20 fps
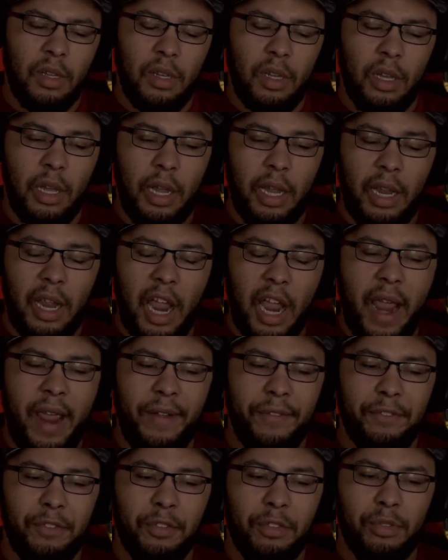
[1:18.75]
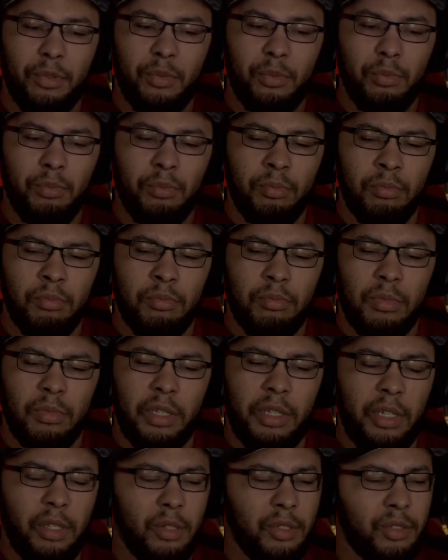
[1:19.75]
I I have I
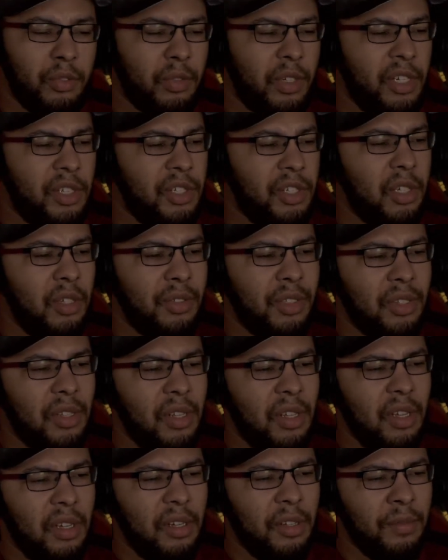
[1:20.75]
think it was three shows I think